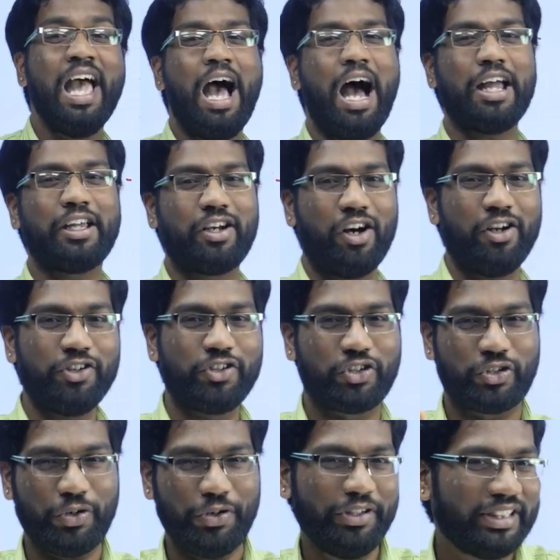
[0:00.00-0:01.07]
I can't
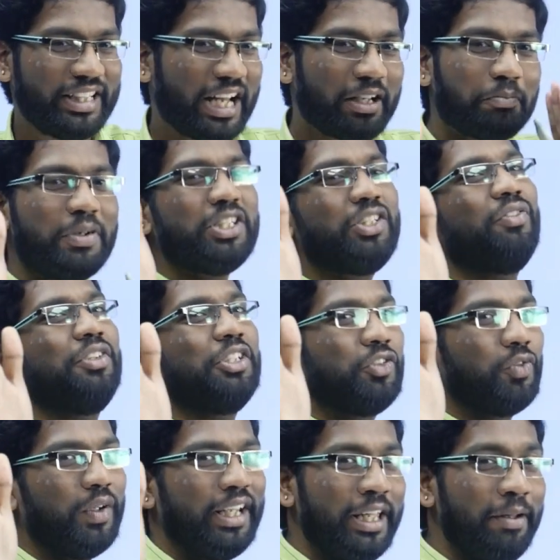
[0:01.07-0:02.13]
show you that much
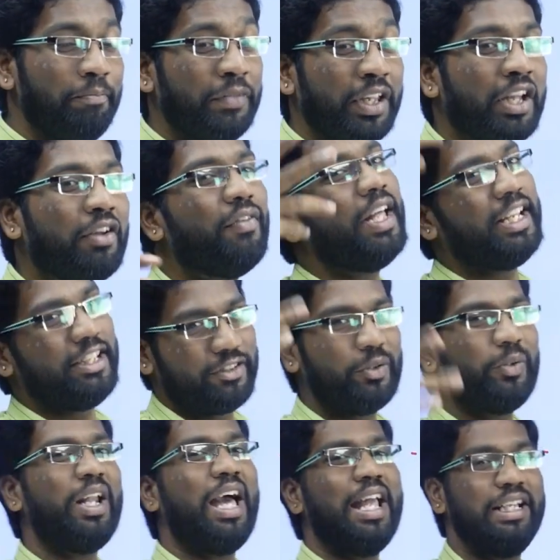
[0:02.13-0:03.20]
visually. Very
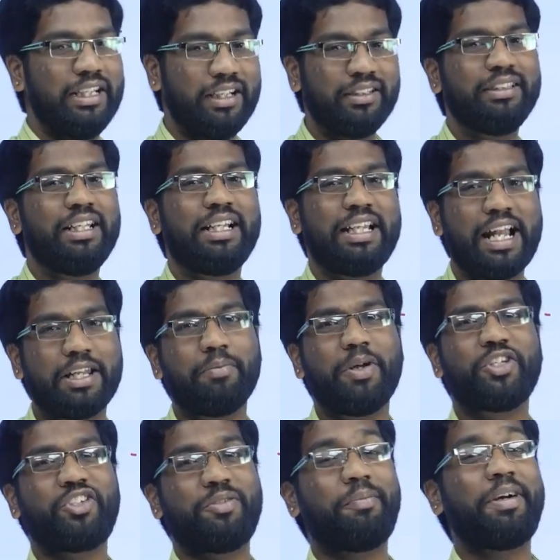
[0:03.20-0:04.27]
soon I learned that
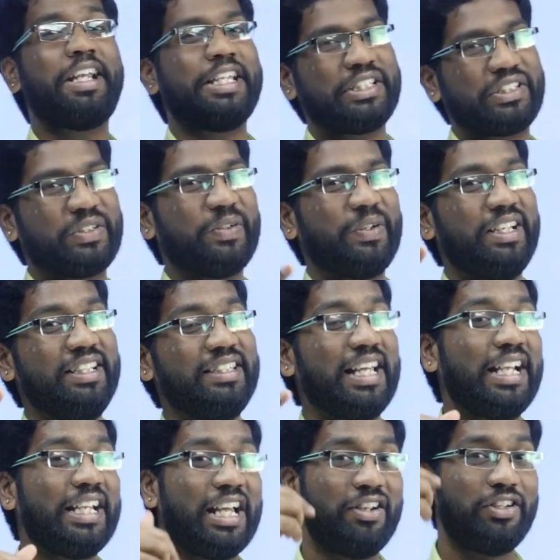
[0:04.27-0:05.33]
animation, my dear students,
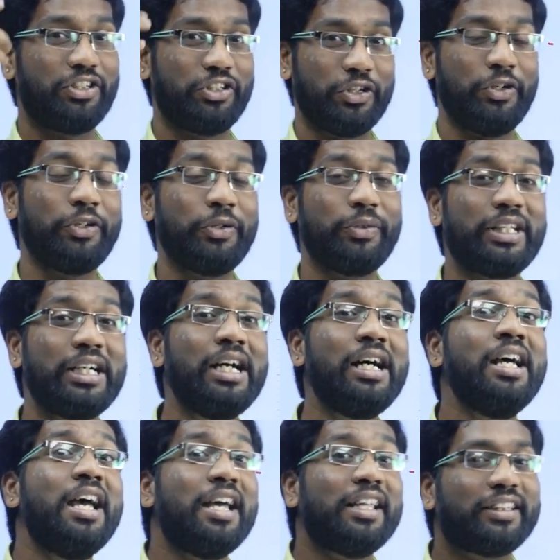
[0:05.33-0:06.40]
and I will show you the
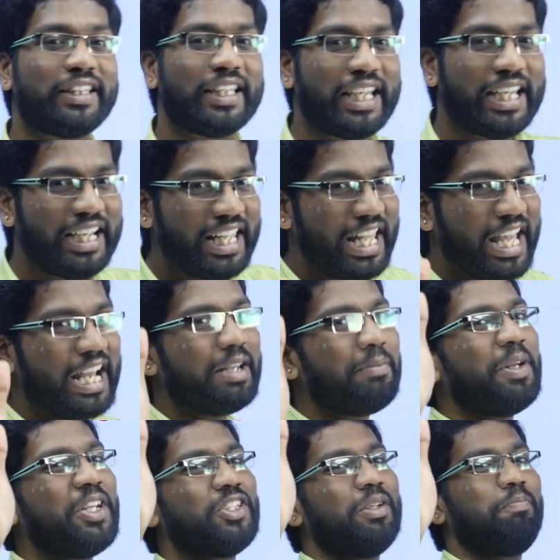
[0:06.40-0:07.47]
3D
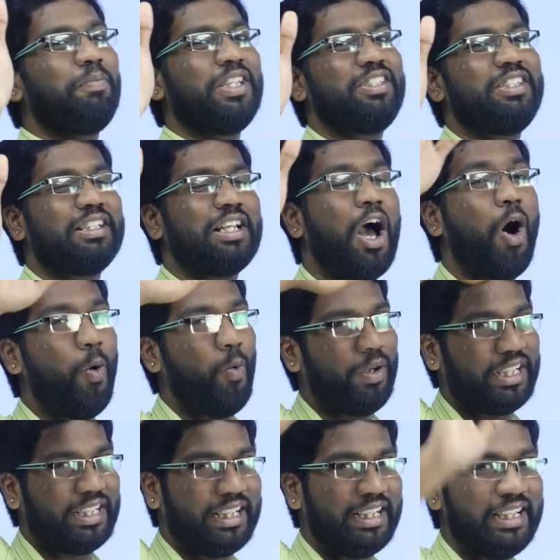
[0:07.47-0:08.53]
animation picture, how
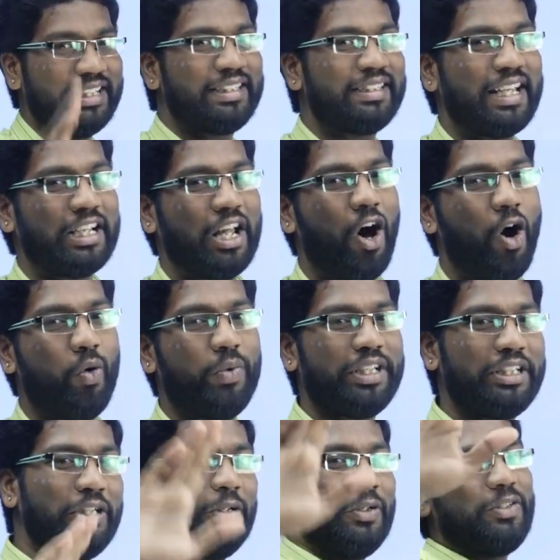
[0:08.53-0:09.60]
it cuts and how
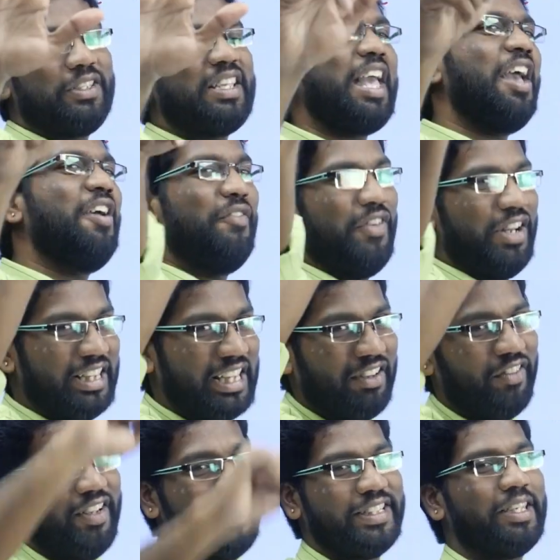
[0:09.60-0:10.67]
it goes, everything
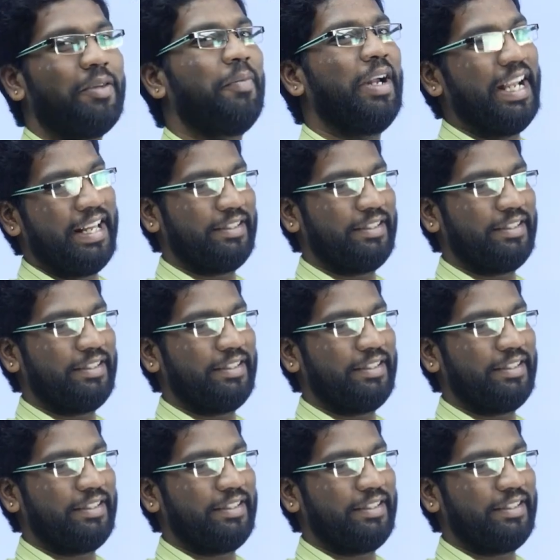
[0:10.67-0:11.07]
you will see, my dear